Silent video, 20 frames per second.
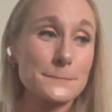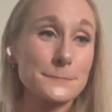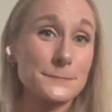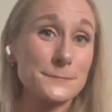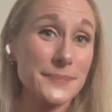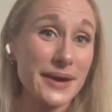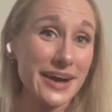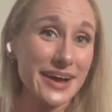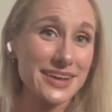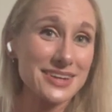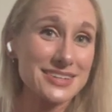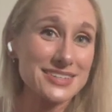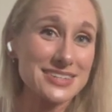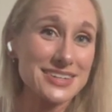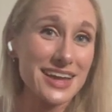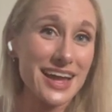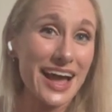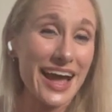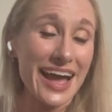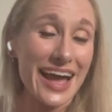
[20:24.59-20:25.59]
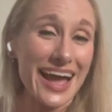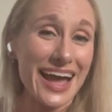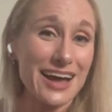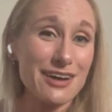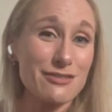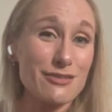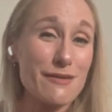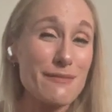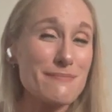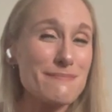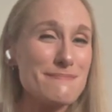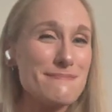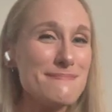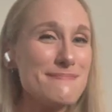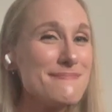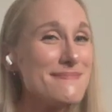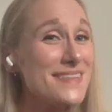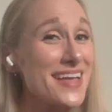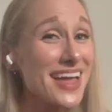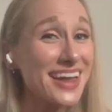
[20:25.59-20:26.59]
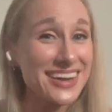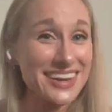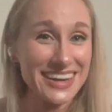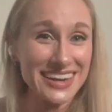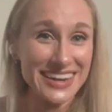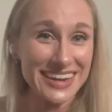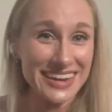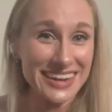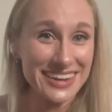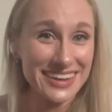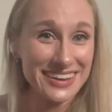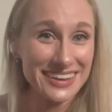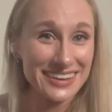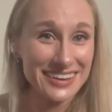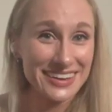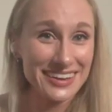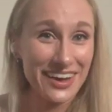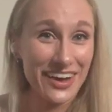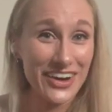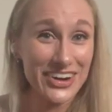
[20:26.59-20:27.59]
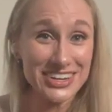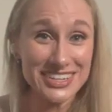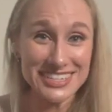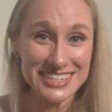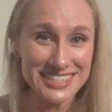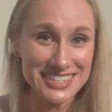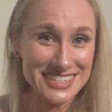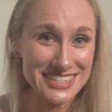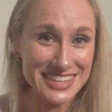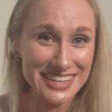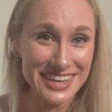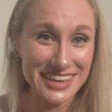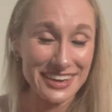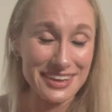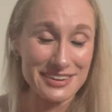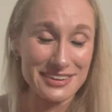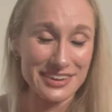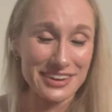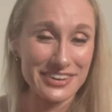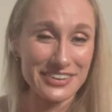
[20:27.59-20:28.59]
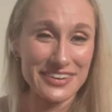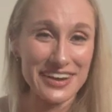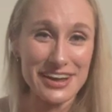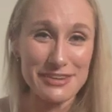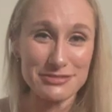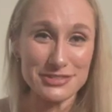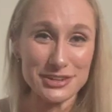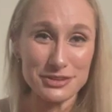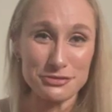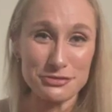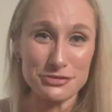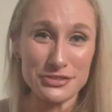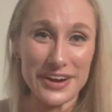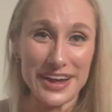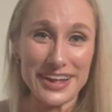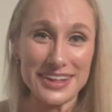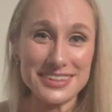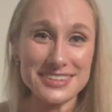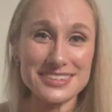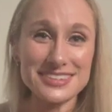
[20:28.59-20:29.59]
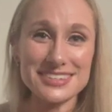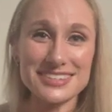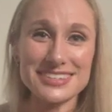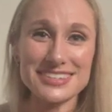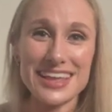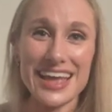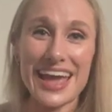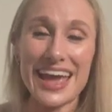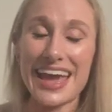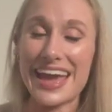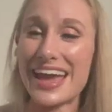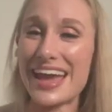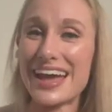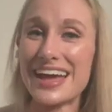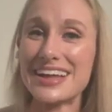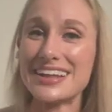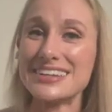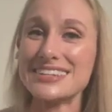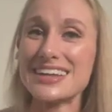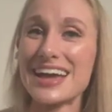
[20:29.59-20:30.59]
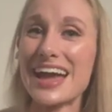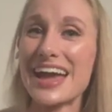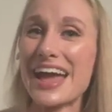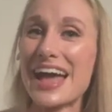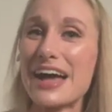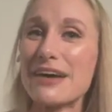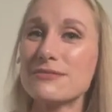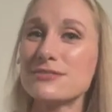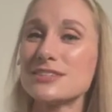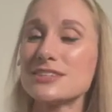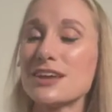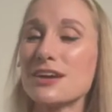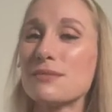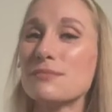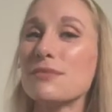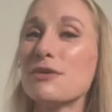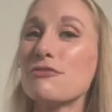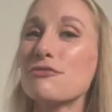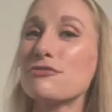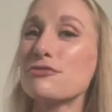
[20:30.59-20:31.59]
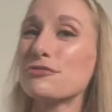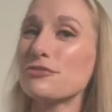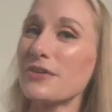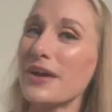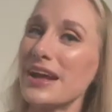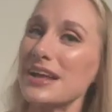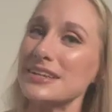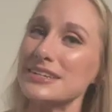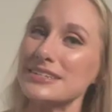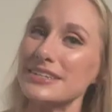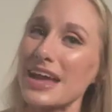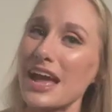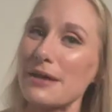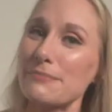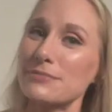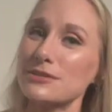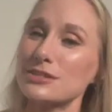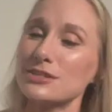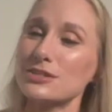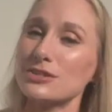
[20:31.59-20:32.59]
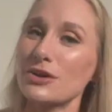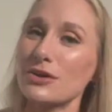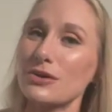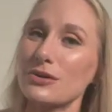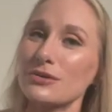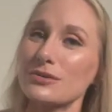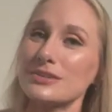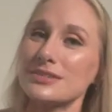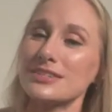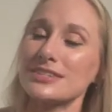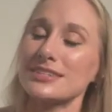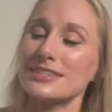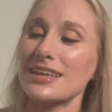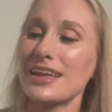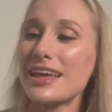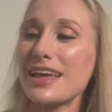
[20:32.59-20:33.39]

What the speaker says: But I have many artistic and crafty friends, and I have some friend episodes